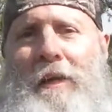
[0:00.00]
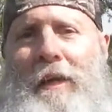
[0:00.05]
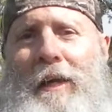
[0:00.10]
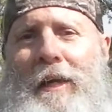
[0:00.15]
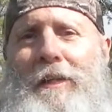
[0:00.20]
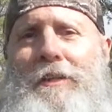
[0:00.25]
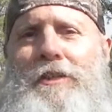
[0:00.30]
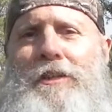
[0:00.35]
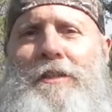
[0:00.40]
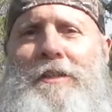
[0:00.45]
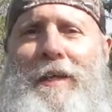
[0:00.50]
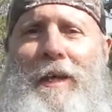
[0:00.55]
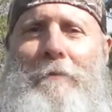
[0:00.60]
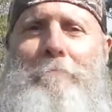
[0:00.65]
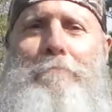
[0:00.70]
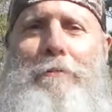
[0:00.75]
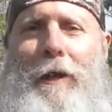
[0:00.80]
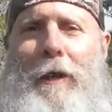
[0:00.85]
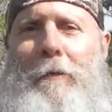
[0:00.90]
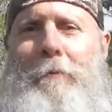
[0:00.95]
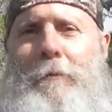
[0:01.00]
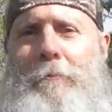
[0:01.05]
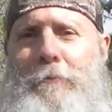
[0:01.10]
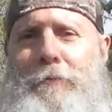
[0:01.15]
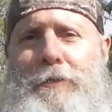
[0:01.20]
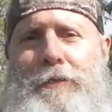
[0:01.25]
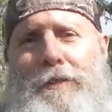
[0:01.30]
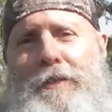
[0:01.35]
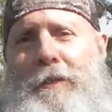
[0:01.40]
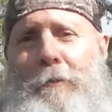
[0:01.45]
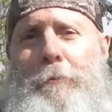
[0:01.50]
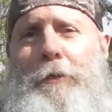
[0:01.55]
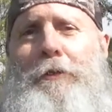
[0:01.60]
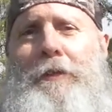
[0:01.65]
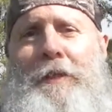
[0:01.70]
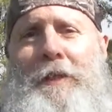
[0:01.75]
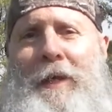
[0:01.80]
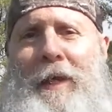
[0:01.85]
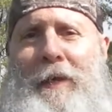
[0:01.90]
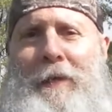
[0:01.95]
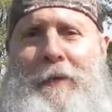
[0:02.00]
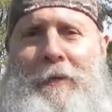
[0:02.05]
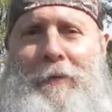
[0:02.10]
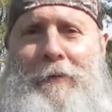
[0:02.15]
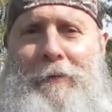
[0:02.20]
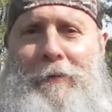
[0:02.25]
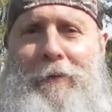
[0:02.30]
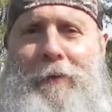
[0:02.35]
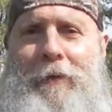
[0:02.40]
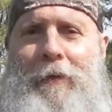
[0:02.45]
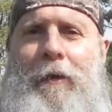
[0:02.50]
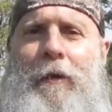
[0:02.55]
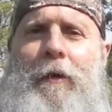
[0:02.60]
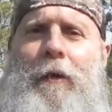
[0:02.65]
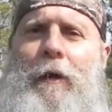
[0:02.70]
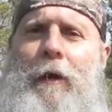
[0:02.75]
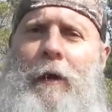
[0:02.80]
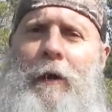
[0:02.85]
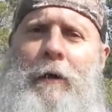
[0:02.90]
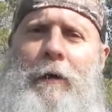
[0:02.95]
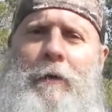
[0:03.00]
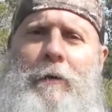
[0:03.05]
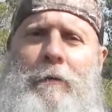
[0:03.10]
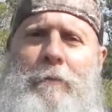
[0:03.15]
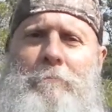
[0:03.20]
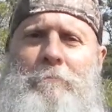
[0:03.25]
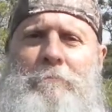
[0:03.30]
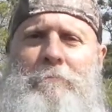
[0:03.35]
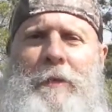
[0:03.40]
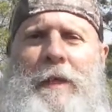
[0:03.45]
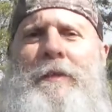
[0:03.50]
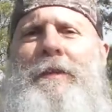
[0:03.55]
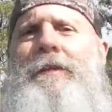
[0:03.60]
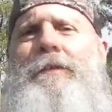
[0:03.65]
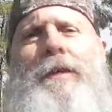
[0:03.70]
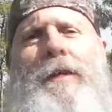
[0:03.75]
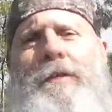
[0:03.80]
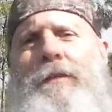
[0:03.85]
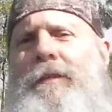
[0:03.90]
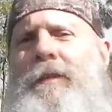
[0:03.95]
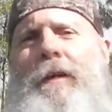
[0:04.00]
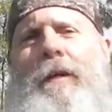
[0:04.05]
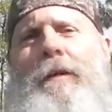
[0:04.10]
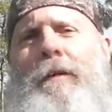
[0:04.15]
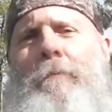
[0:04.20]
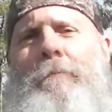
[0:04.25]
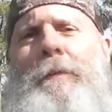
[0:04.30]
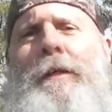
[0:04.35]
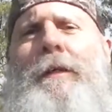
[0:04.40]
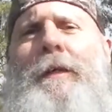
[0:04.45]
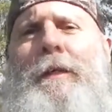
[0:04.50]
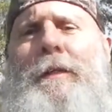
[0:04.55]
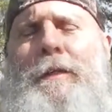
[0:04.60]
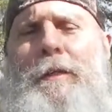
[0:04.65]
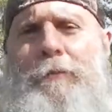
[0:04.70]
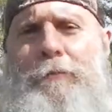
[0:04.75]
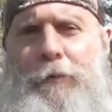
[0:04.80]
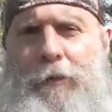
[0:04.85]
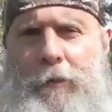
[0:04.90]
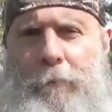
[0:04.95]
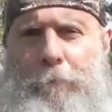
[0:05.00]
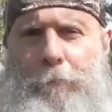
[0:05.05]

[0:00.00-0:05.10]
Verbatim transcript: he just had problems communicating. Uh, and there's a million different